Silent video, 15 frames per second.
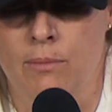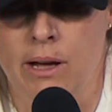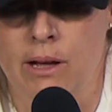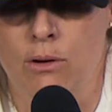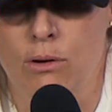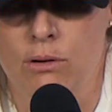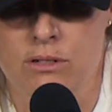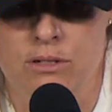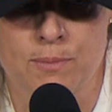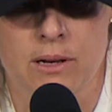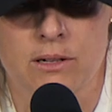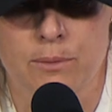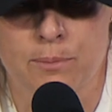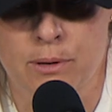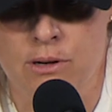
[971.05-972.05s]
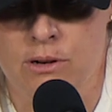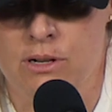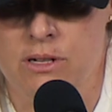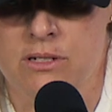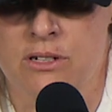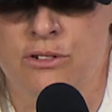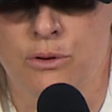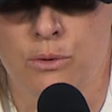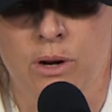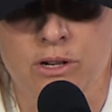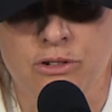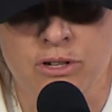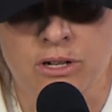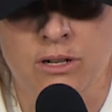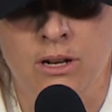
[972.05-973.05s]
My goal has been to put her in a
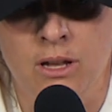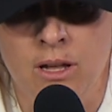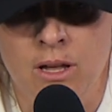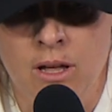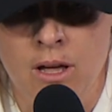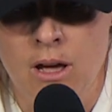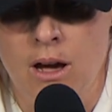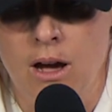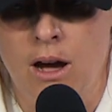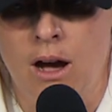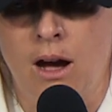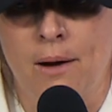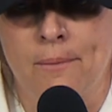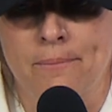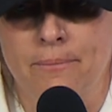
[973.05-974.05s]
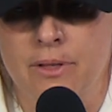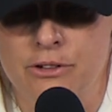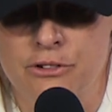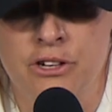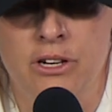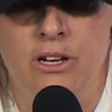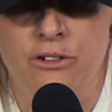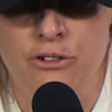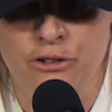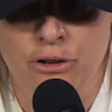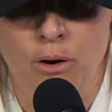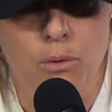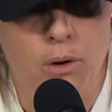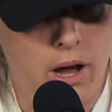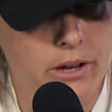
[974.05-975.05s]
situation that she can
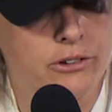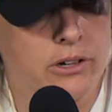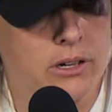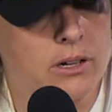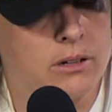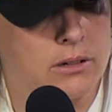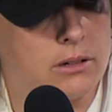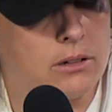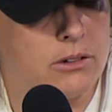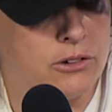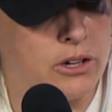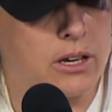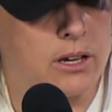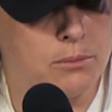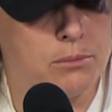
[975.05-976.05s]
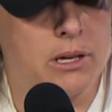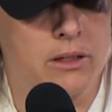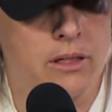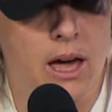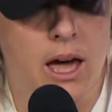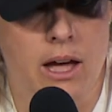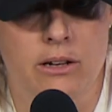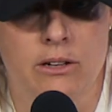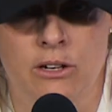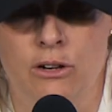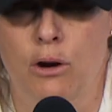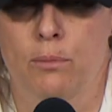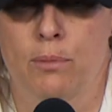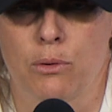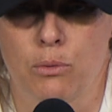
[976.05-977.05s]
show why she can be that, you
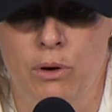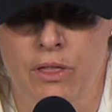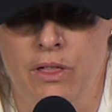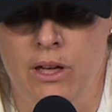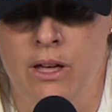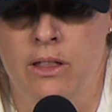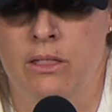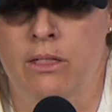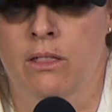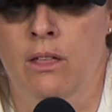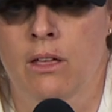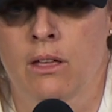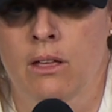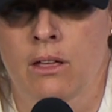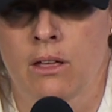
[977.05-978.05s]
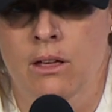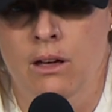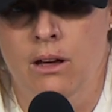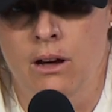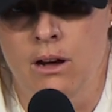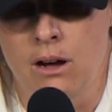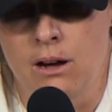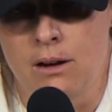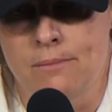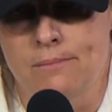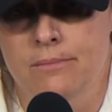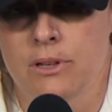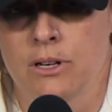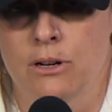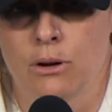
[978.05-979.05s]
know, but within,
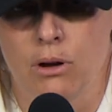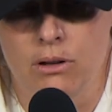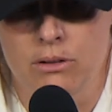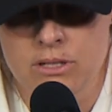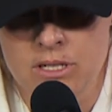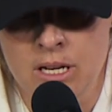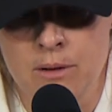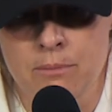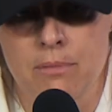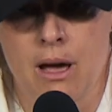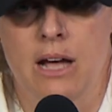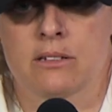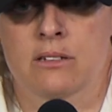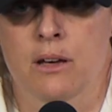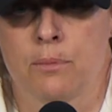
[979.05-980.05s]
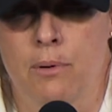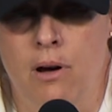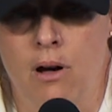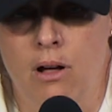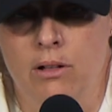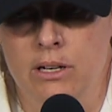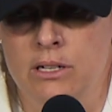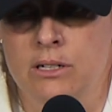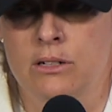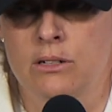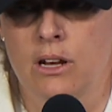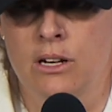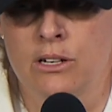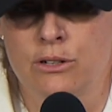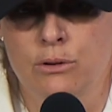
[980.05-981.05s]
you know, team basketball,
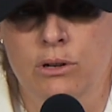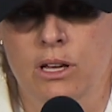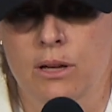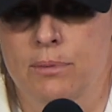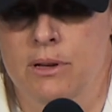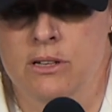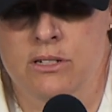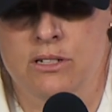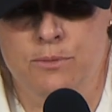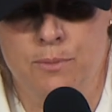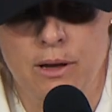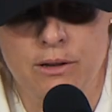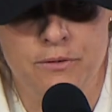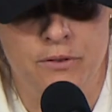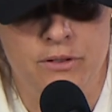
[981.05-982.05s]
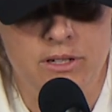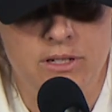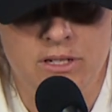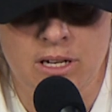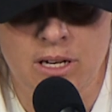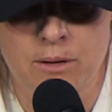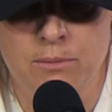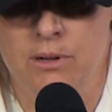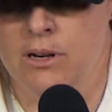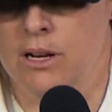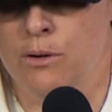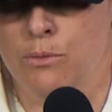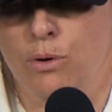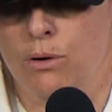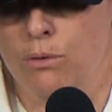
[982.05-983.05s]
and doing it because it's best for the team.
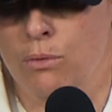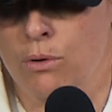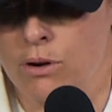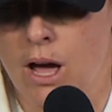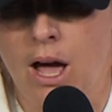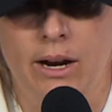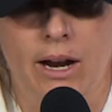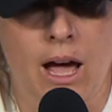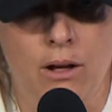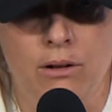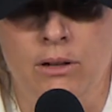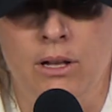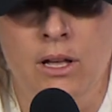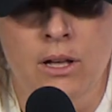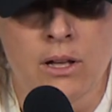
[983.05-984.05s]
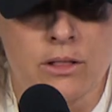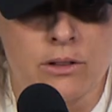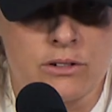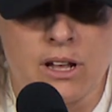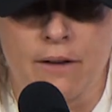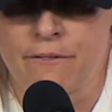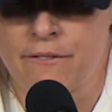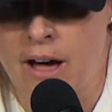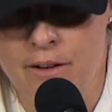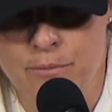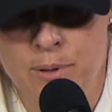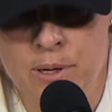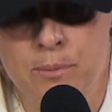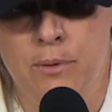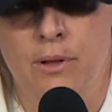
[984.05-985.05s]
And we're not out, there's not 5
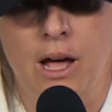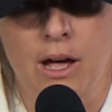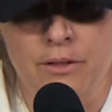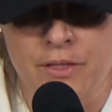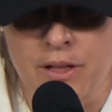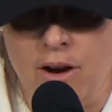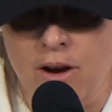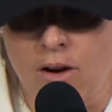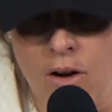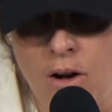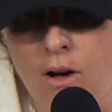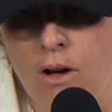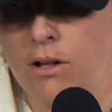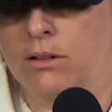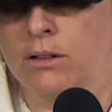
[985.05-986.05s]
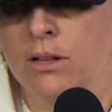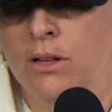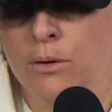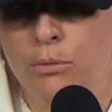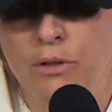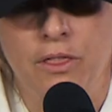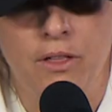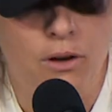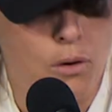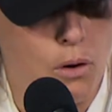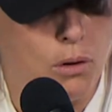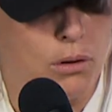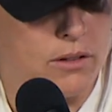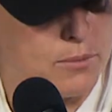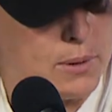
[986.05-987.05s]
people out there all with the
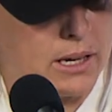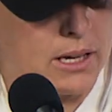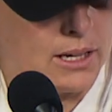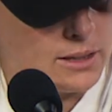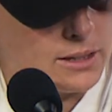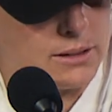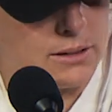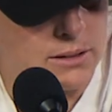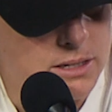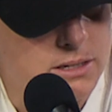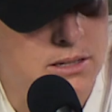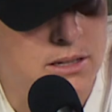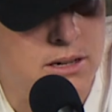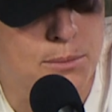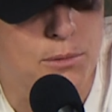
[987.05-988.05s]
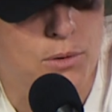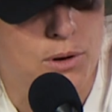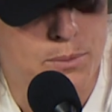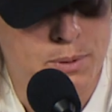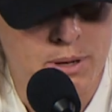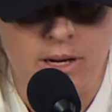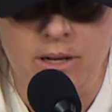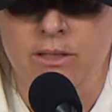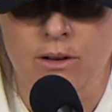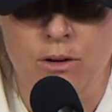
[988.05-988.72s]
goal of making Liz the #1 pick.